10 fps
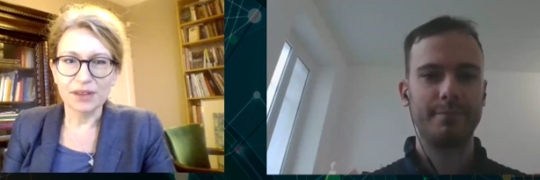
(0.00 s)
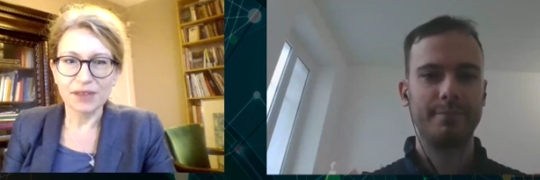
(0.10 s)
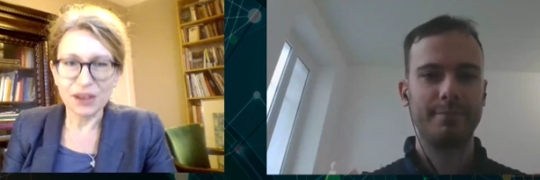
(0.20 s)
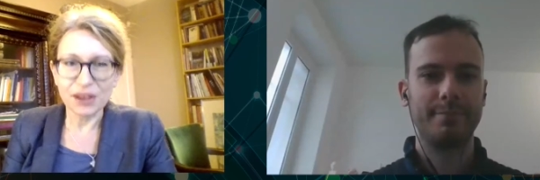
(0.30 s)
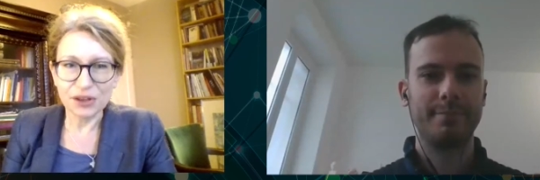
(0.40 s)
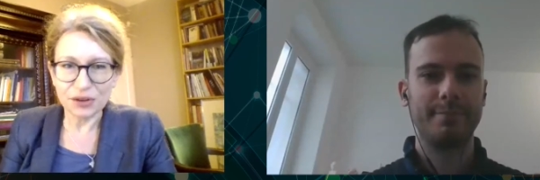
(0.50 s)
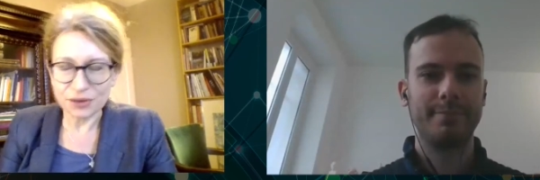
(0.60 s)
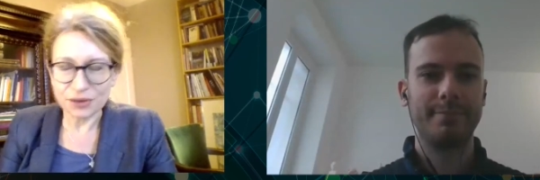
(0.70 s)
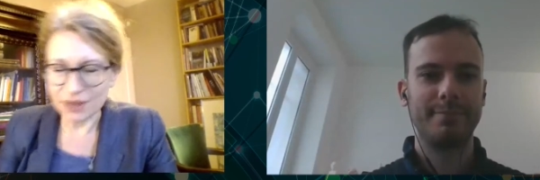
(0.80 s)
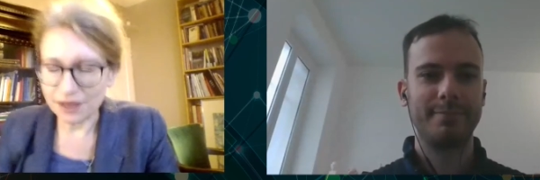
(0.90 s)
Speaker 1: Thank you.
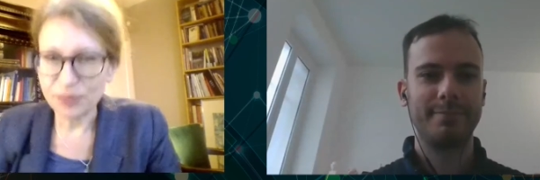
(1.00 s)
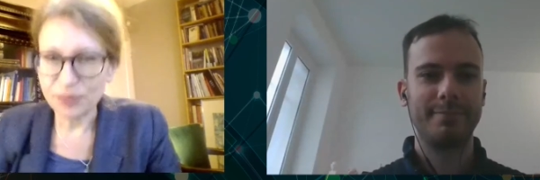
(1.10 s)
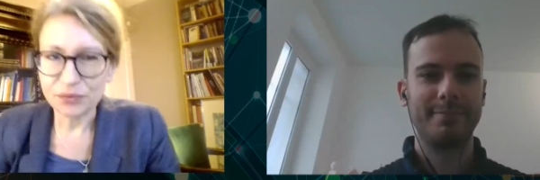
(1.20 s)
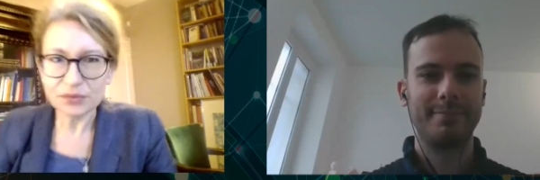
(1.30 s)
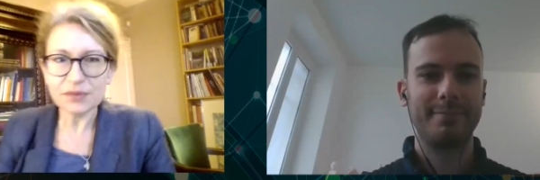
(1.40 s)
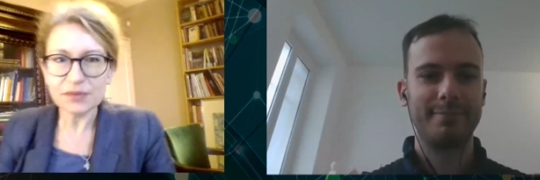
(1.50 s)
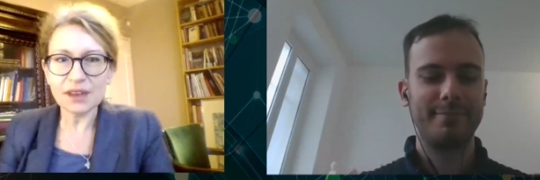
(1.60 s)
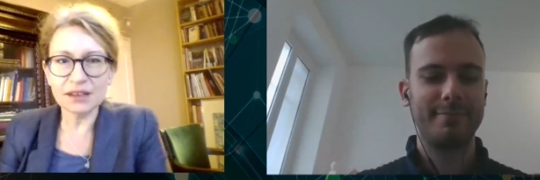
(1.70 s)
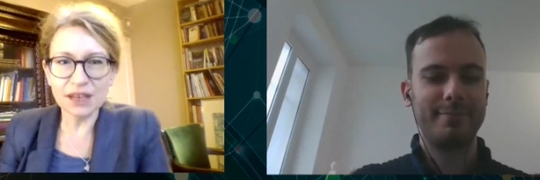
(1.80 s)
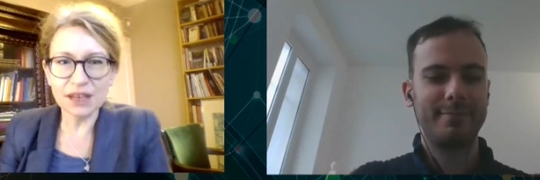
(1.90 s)
Um,
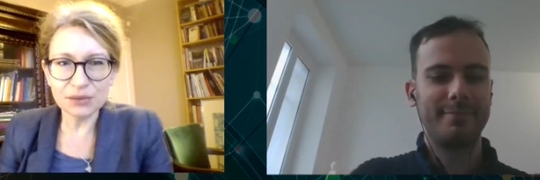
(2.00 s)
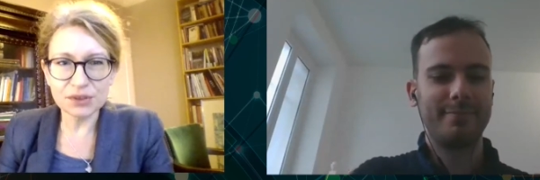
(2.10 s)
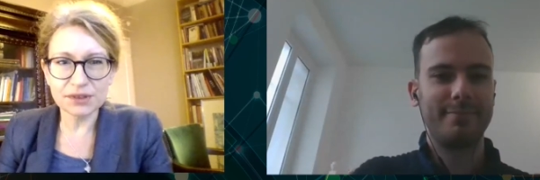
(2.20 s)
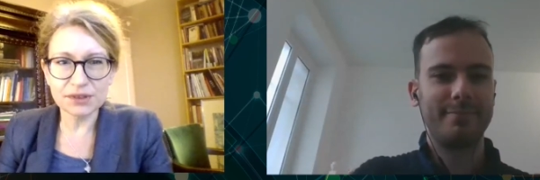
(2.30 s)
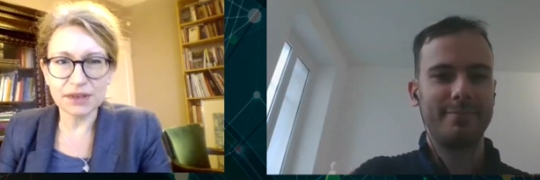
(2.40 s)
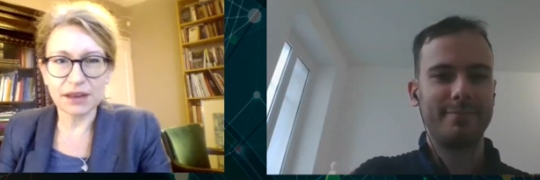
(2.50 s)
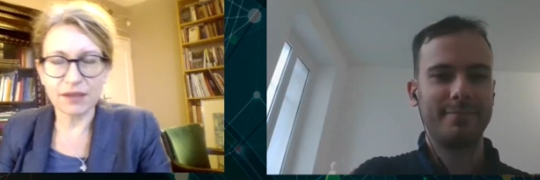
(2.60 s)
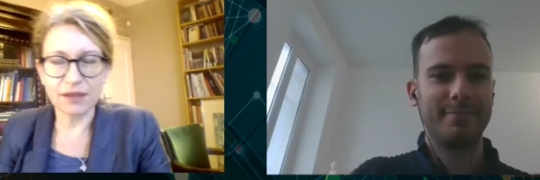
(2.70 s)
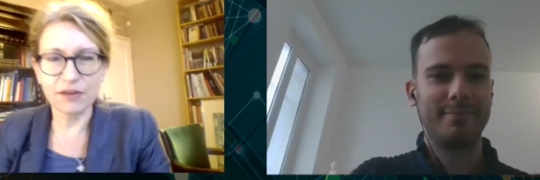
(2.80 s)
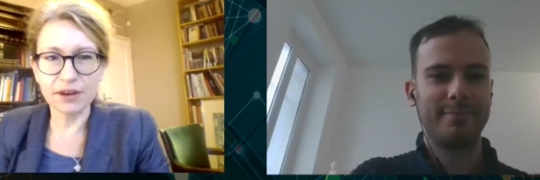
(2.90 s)
that was
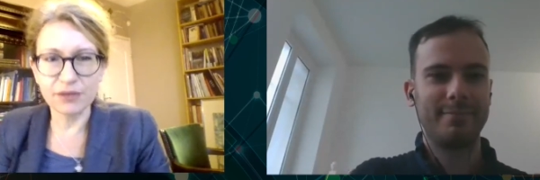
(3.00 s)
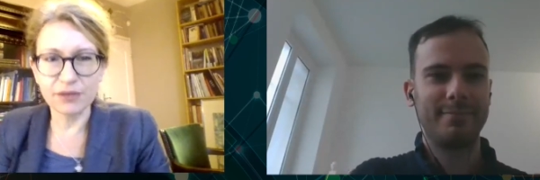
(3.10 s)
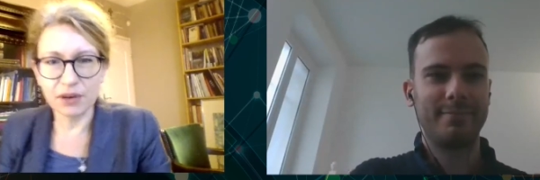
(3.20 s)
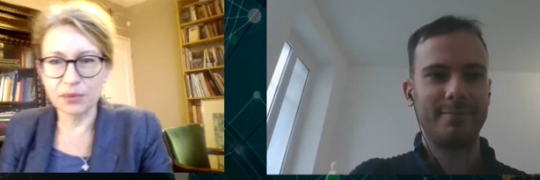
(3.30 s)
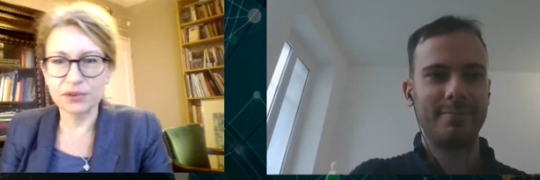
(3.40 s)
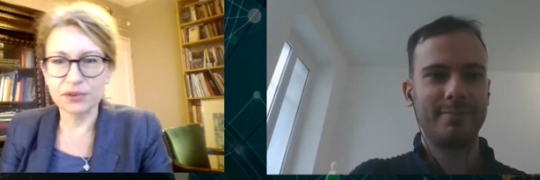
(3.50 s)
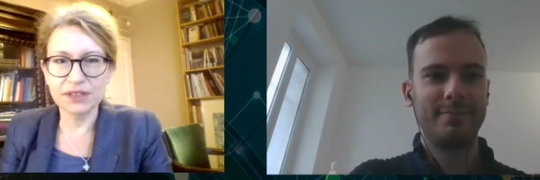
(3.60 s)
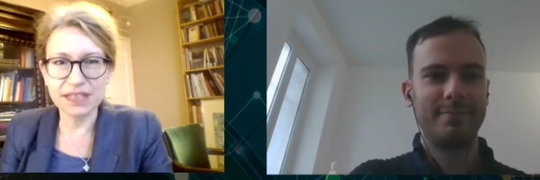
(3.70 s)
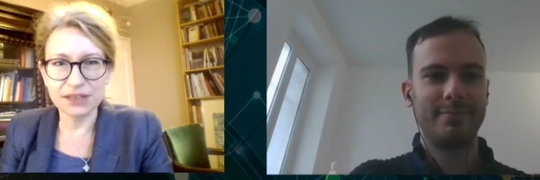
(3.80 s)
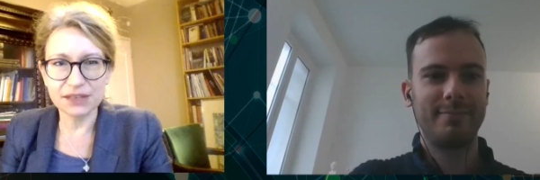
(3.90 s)
very very important
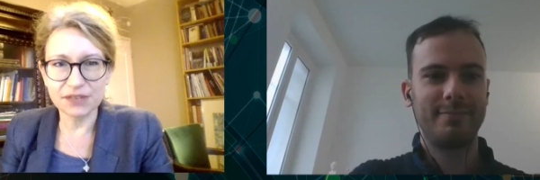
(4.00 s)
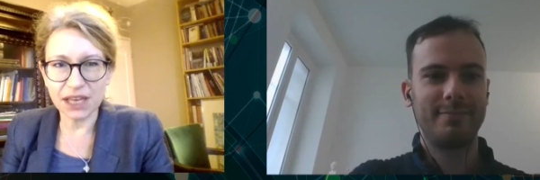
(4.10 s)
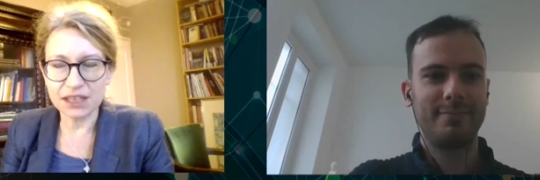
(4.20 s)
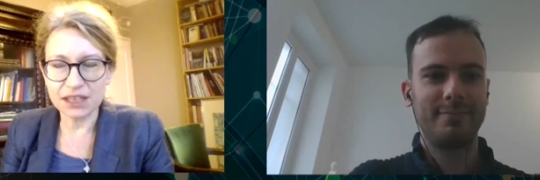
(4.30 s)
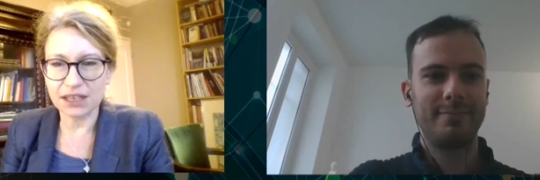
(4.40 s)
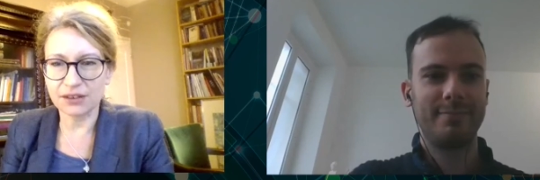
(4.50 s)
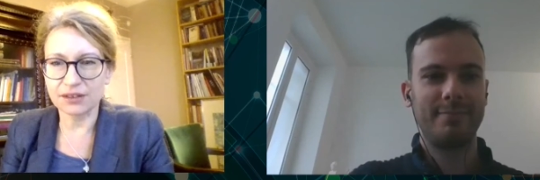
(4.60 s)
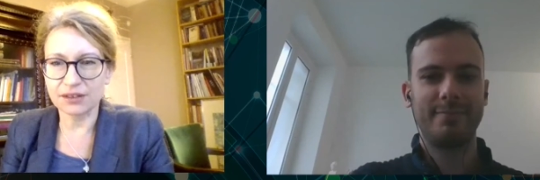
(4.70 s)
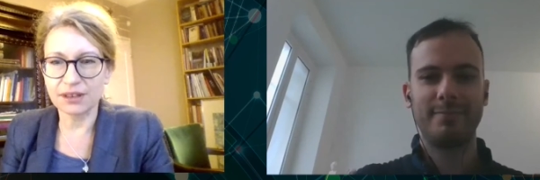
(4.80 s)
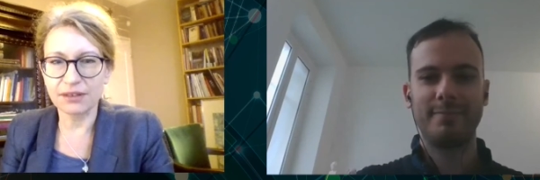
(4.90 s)
set of data
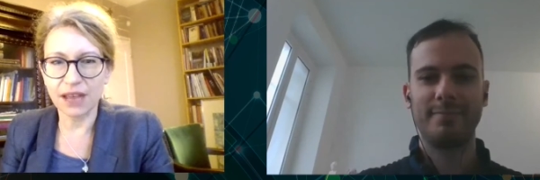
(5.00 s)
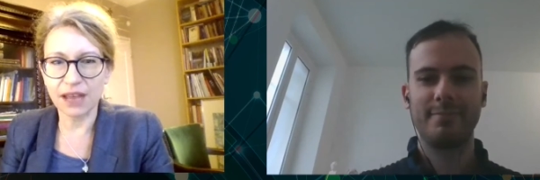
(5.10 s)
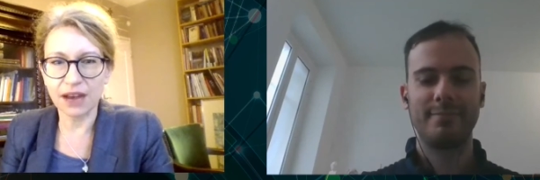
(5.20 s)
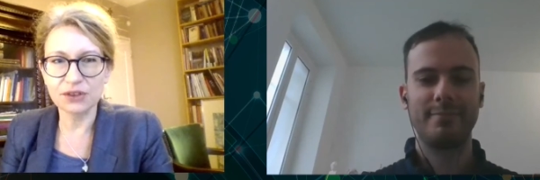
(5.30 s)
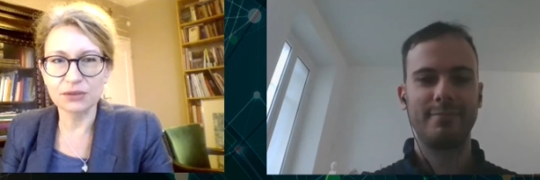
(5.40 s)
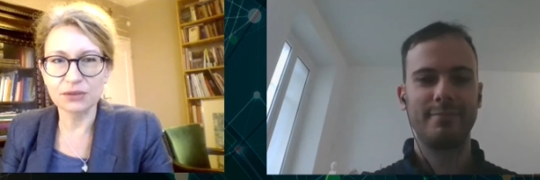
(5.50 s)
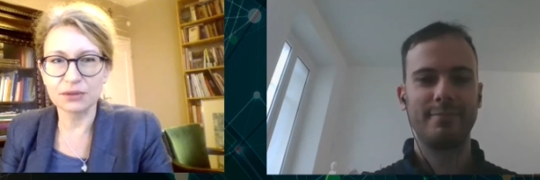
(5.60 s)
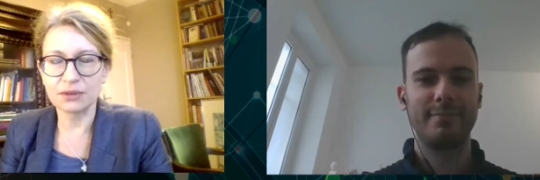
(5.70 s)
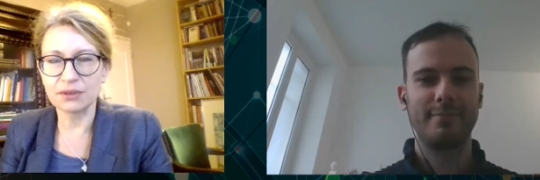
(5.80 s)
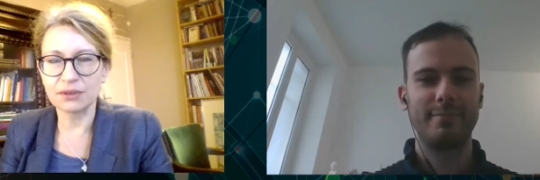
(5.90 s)
on the
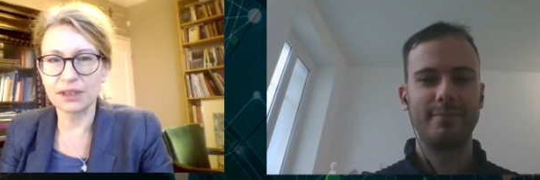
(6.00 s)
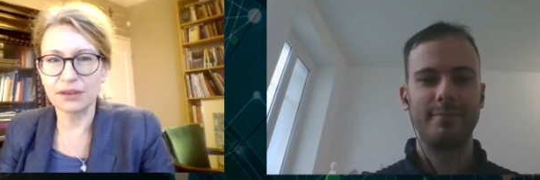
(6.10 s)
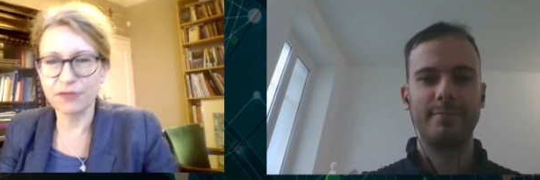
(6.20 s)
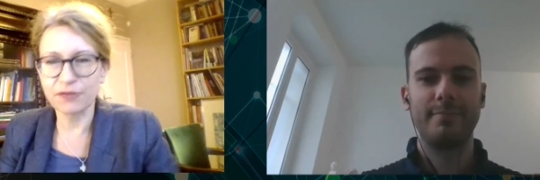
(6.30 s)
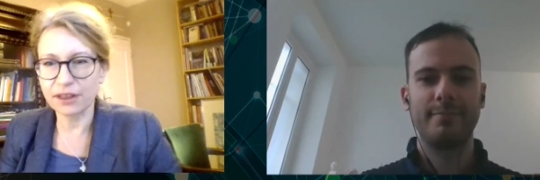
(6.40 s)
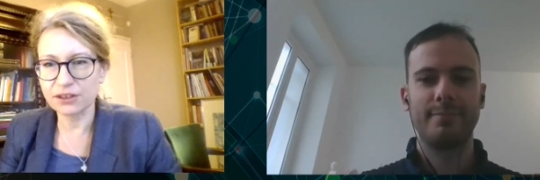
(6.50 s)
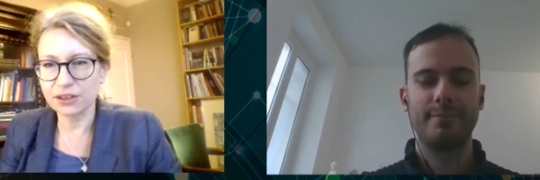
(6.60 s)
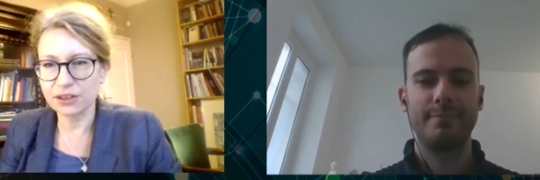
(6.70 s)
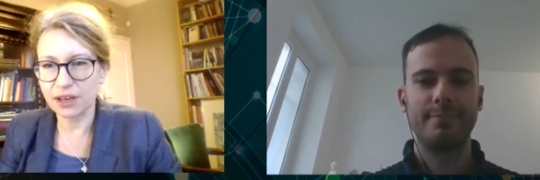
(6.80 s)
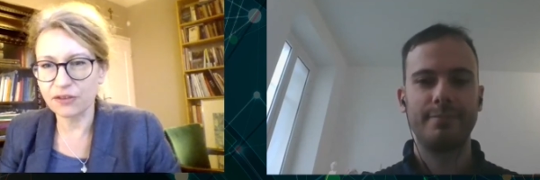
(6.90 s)
actual you know
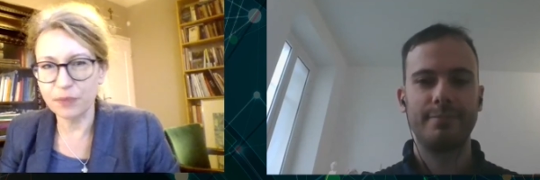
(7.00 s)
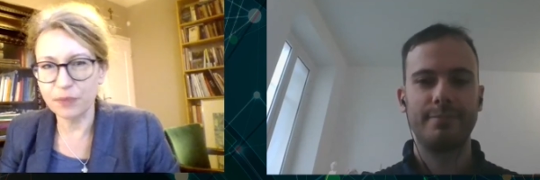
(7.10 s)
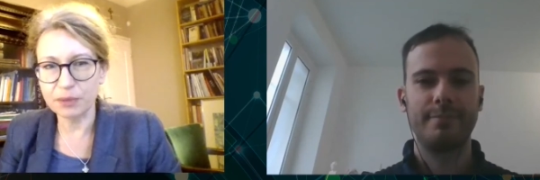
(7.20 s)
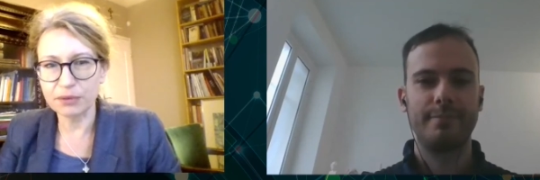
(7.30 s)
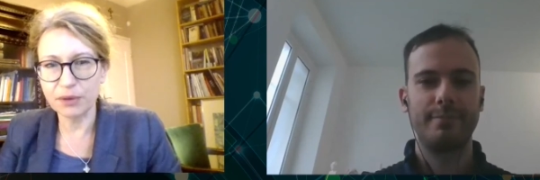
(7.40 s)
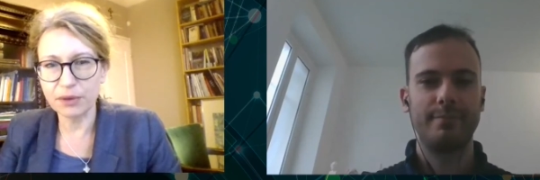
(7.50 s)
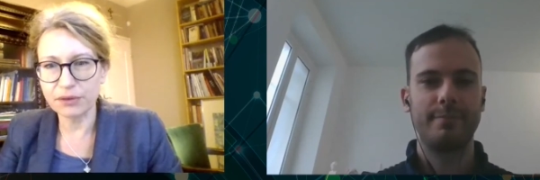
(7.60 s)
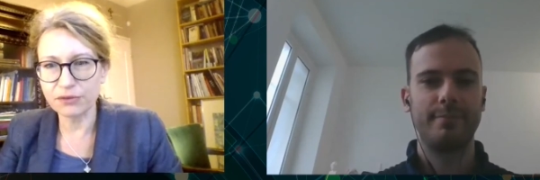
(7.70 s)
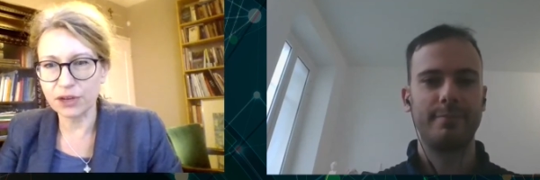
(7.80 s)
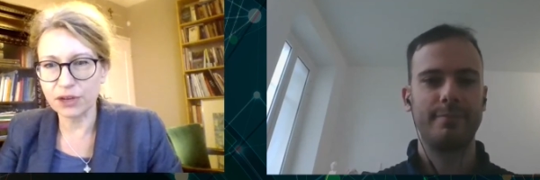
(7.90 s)
functioning of people
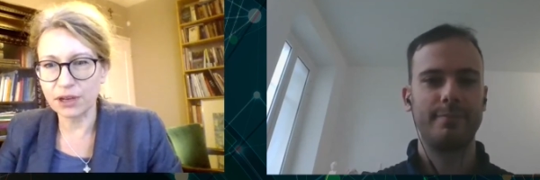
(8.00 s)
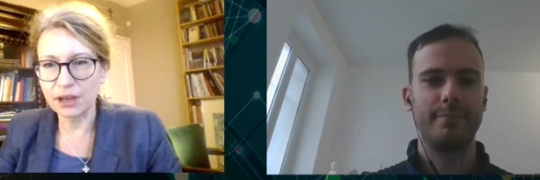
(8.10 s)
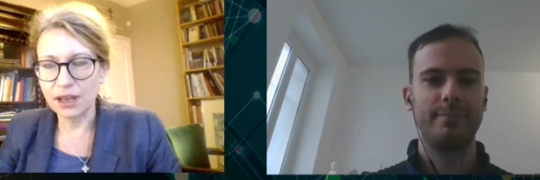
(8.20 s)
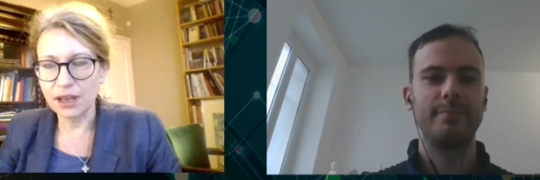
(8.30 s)
with rare uh,